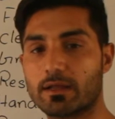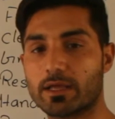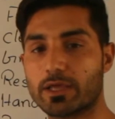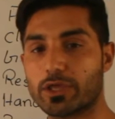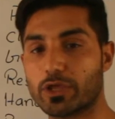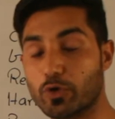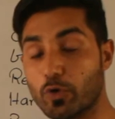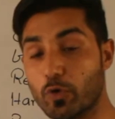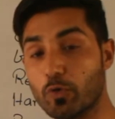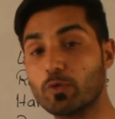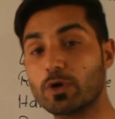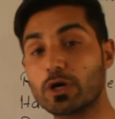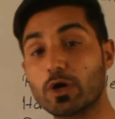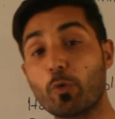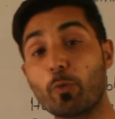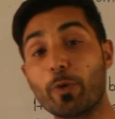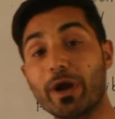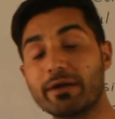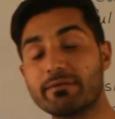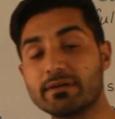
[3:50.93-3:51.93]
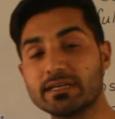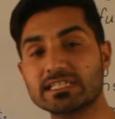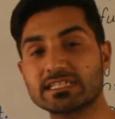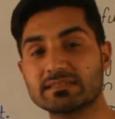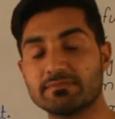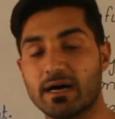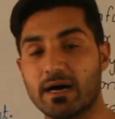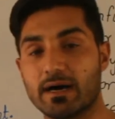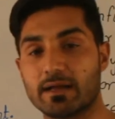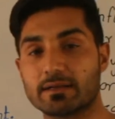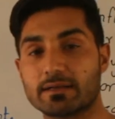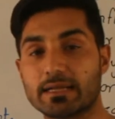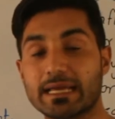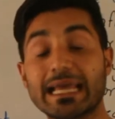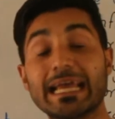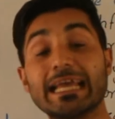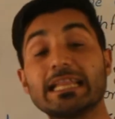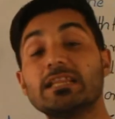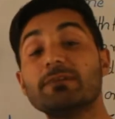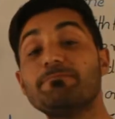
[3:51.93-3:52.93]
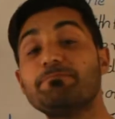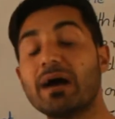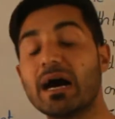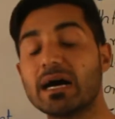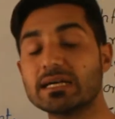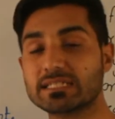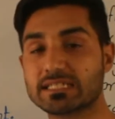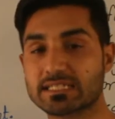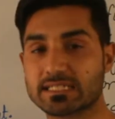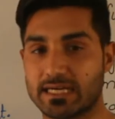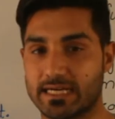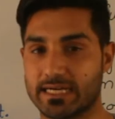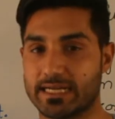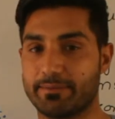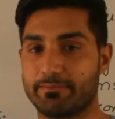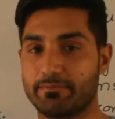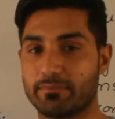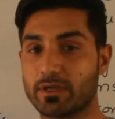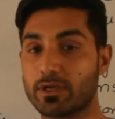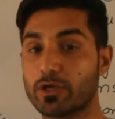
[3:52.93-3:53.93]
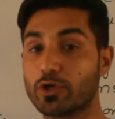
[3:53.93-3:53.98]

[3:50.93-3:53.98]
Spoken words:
You were very smart. In the past time,